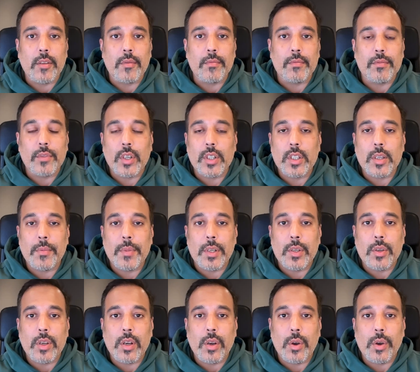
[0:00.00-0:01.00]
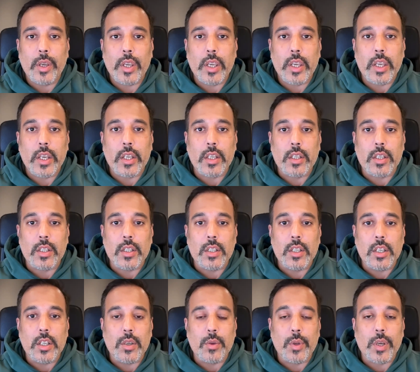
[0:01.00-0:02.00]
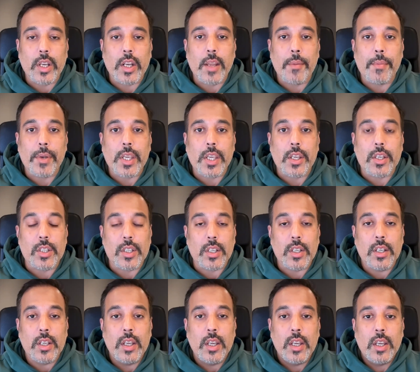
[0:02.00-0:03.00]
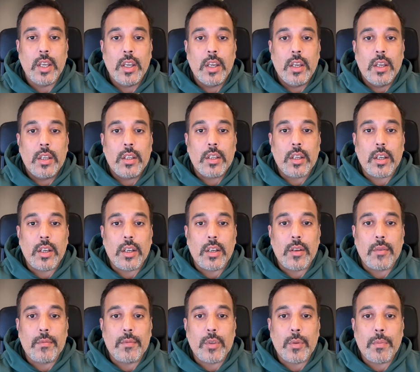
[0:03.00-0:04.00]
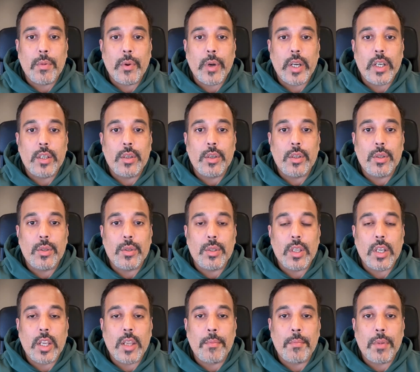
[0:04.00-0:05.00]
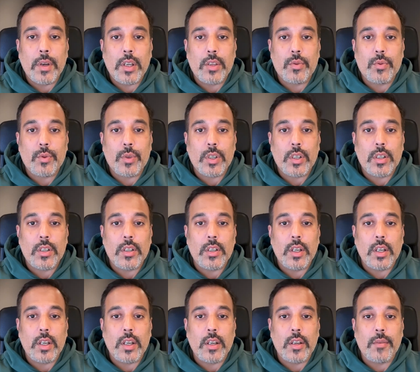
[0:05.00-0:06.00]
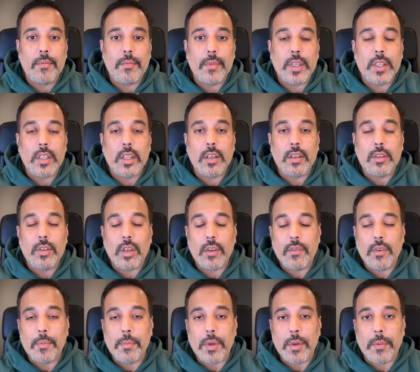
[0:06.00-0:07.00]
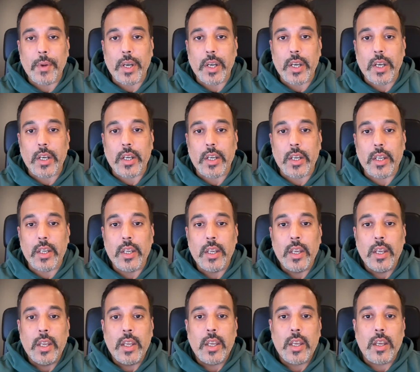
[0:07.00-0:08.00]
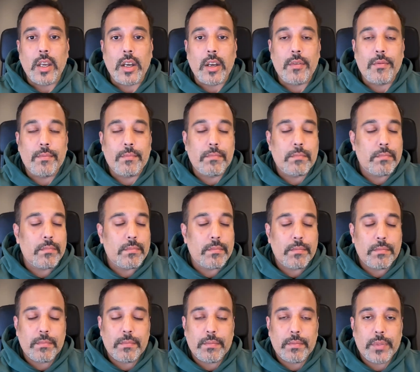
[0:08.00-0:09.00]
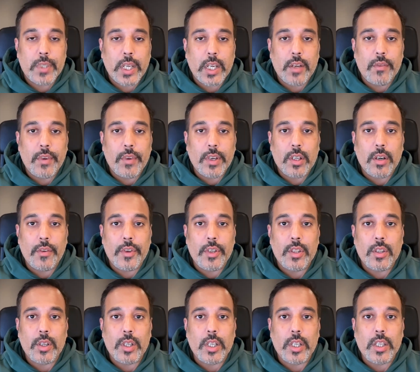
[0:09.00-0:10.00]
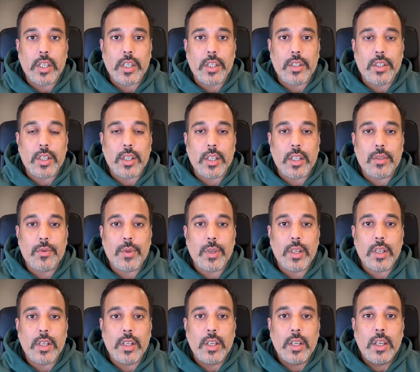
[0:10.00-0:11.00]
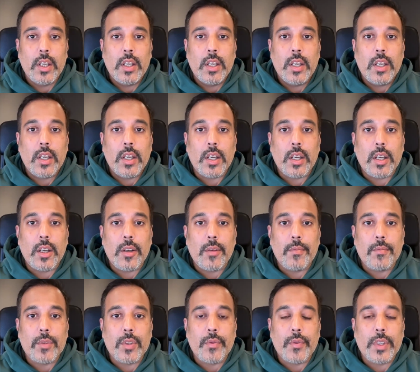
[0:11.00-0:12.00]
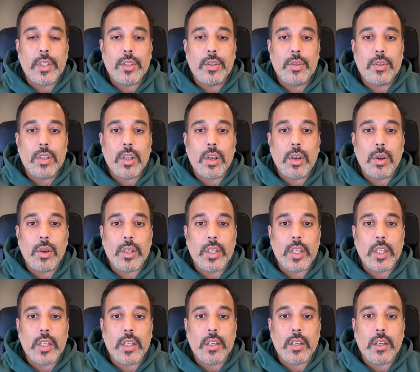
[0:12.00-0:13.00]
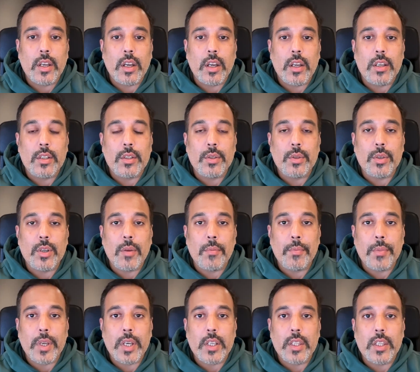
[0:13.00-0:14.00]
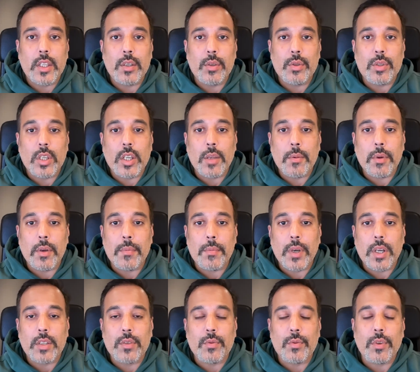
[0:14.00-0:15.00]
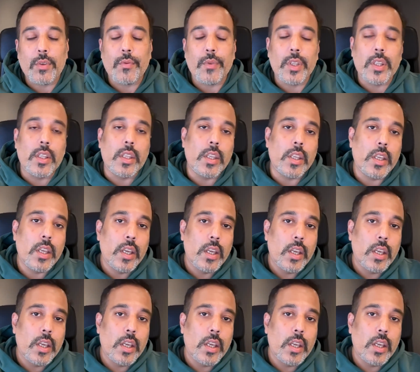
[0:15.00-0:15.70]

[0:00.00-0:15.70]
for example, you are logging in into an application. You provide your username, password, and then you have implemented the second factor of authentication as well. So once user logged in, you compare the username and password with the